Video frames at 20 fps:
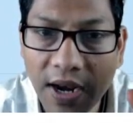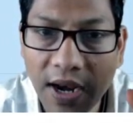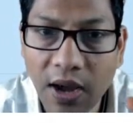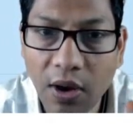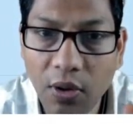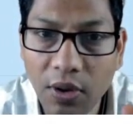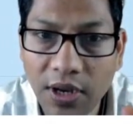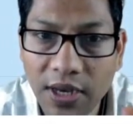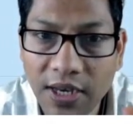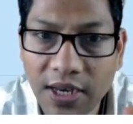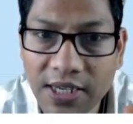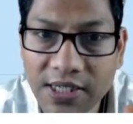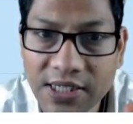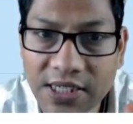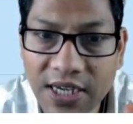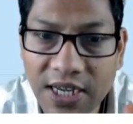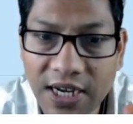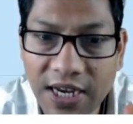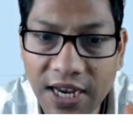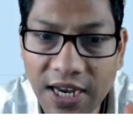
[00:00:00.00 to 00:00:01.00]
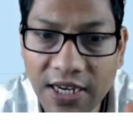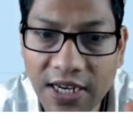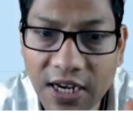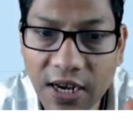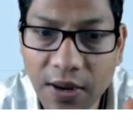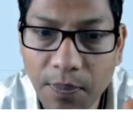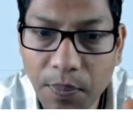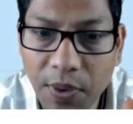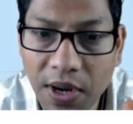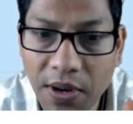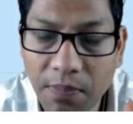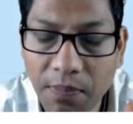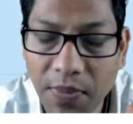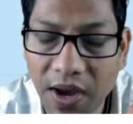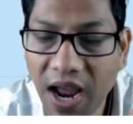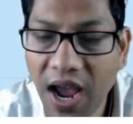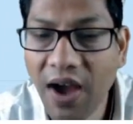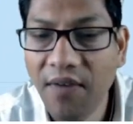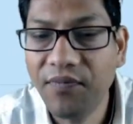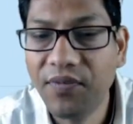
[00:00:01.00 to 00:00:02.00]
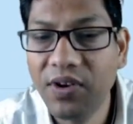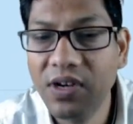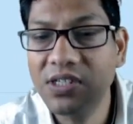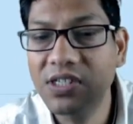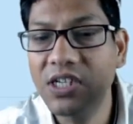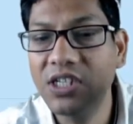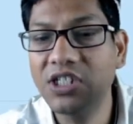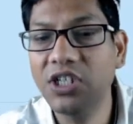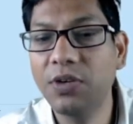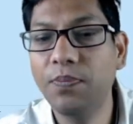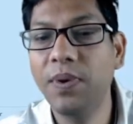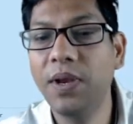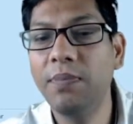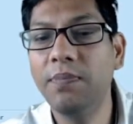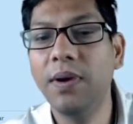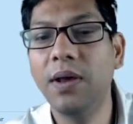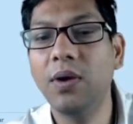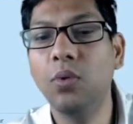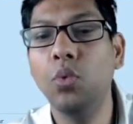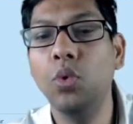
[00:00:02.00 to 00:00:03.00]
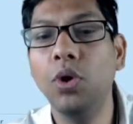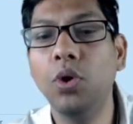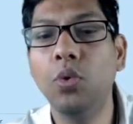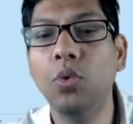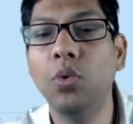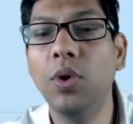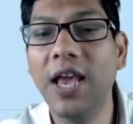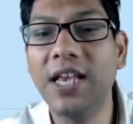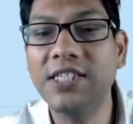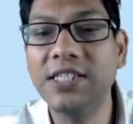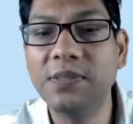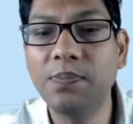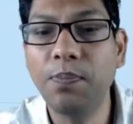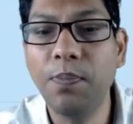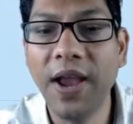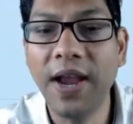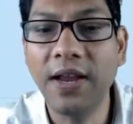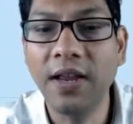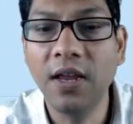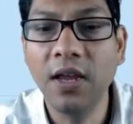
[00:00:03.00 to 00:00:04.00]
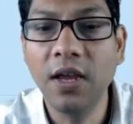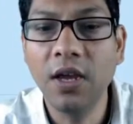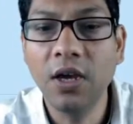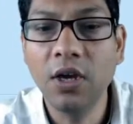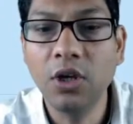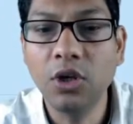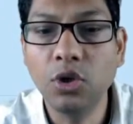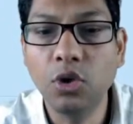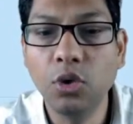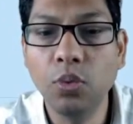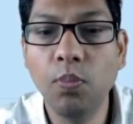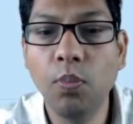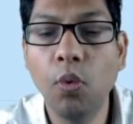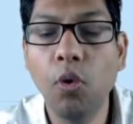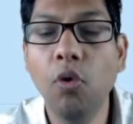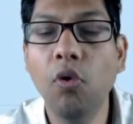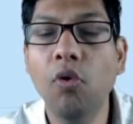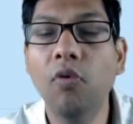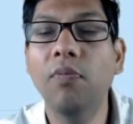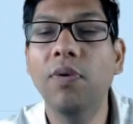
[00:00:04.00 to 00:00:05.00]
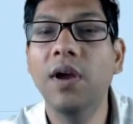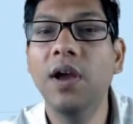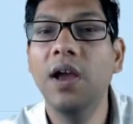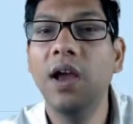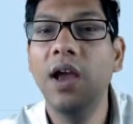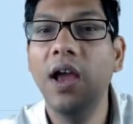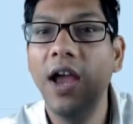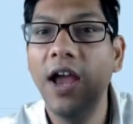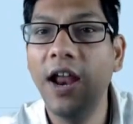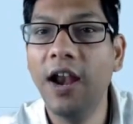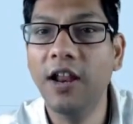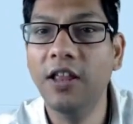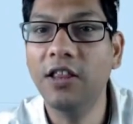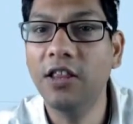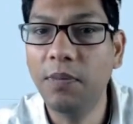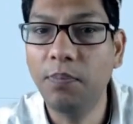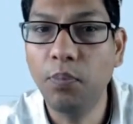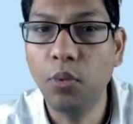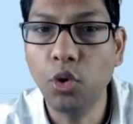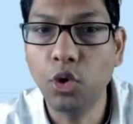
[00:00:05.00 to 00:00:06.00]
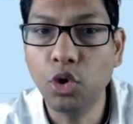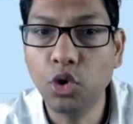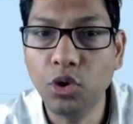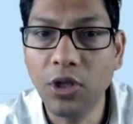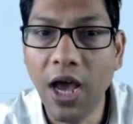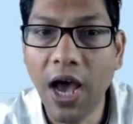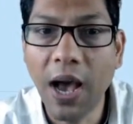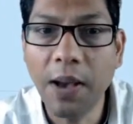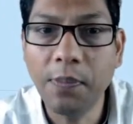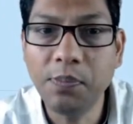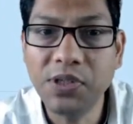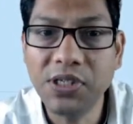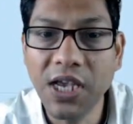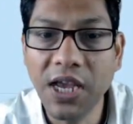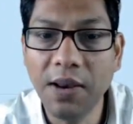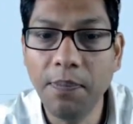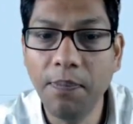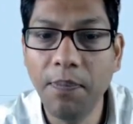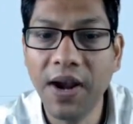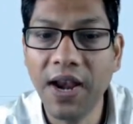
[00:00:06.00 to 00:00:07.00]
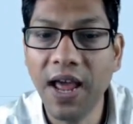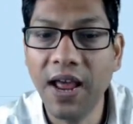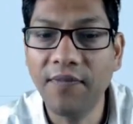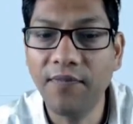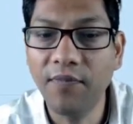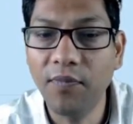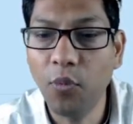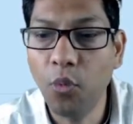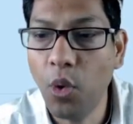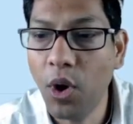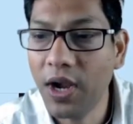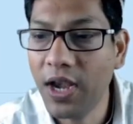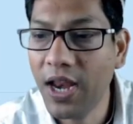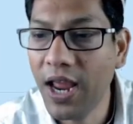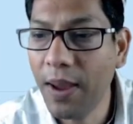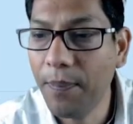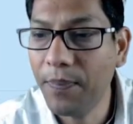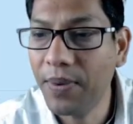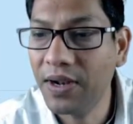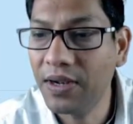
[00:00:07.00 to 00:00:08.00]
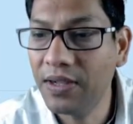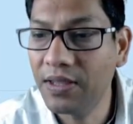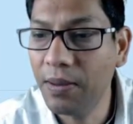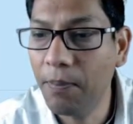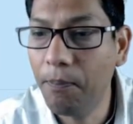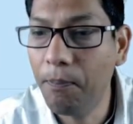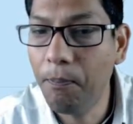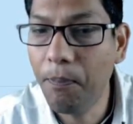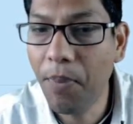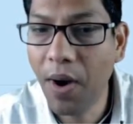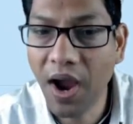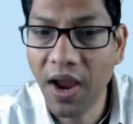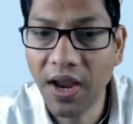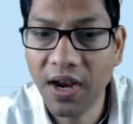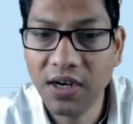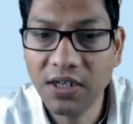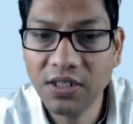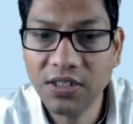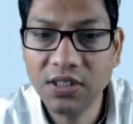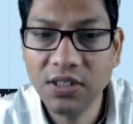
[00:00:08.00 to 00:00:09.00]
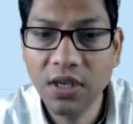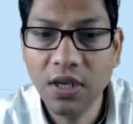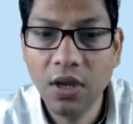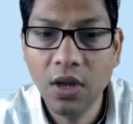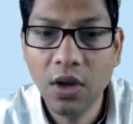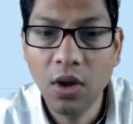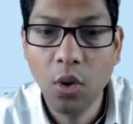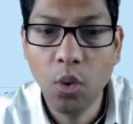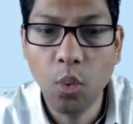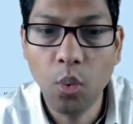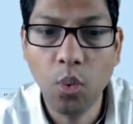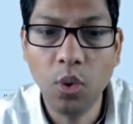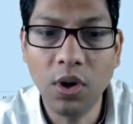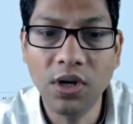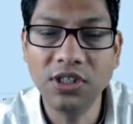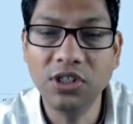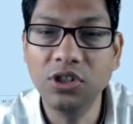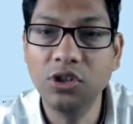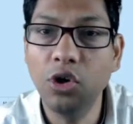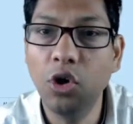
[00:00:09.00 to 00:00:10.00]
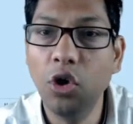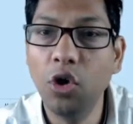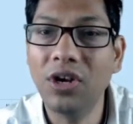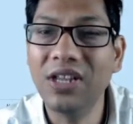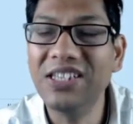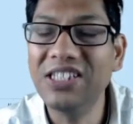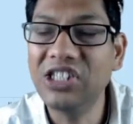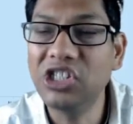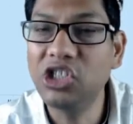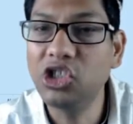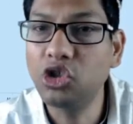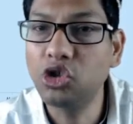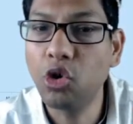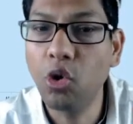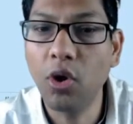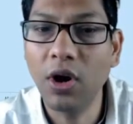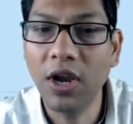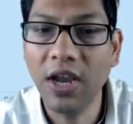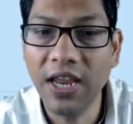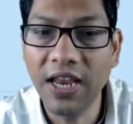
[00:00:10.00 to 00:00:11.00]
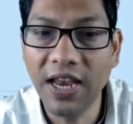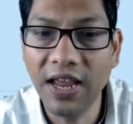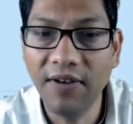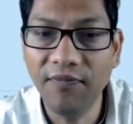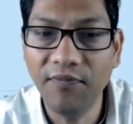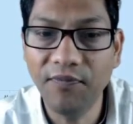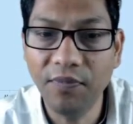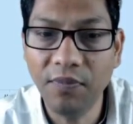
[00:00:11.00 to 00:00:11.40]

Now it has created a pin bar. After such a pin bar, we could expect to move another push to the upside, but what happened, the buyers was not strong enough.